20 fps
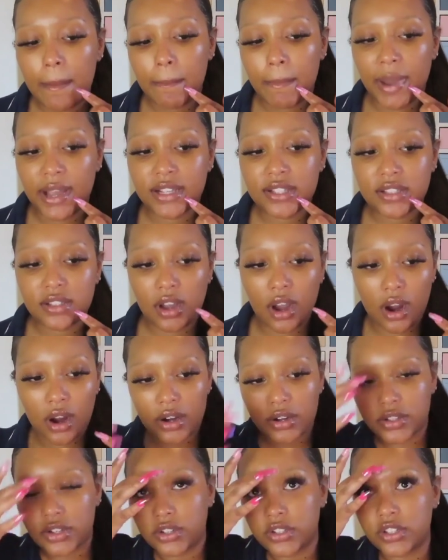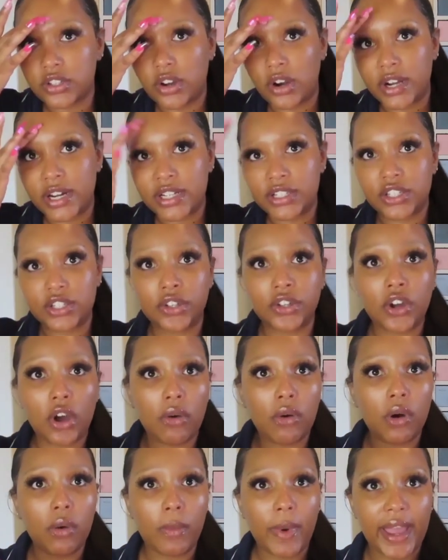My scars are starting to
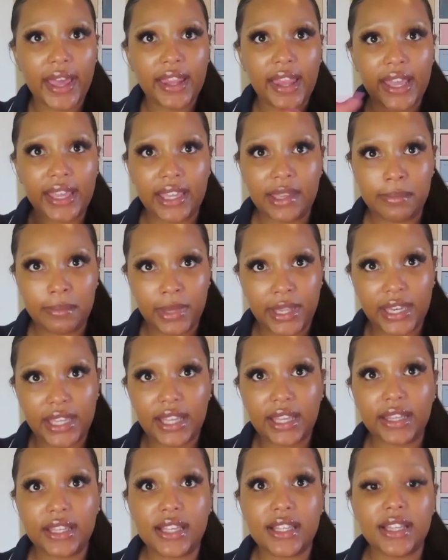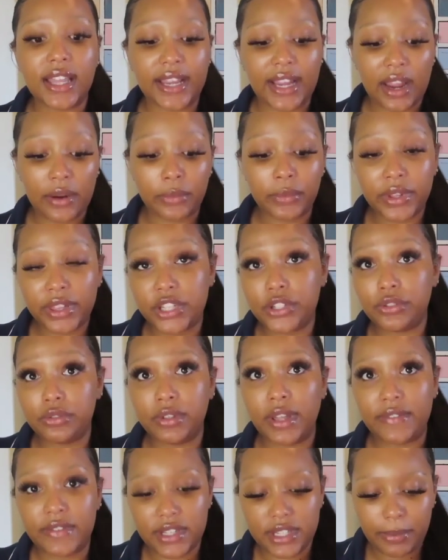go away like immediately. Like, I really do
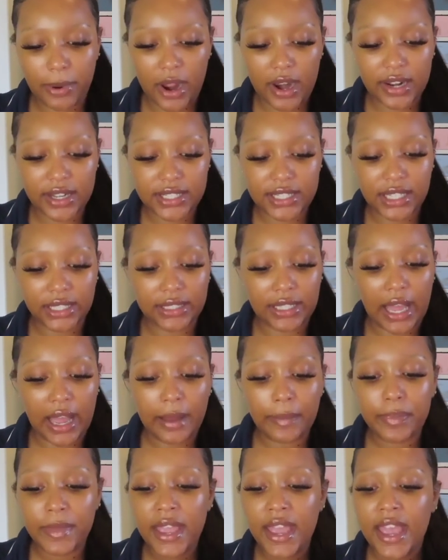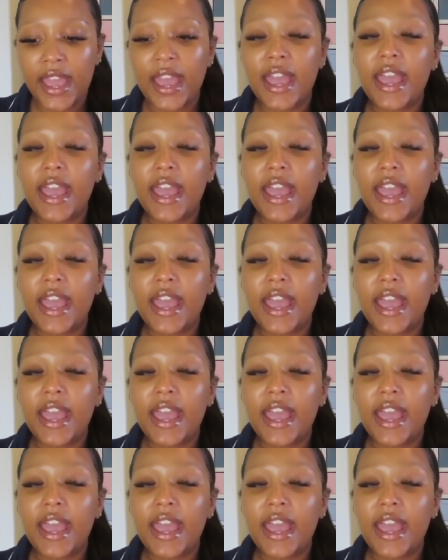love these products a lot.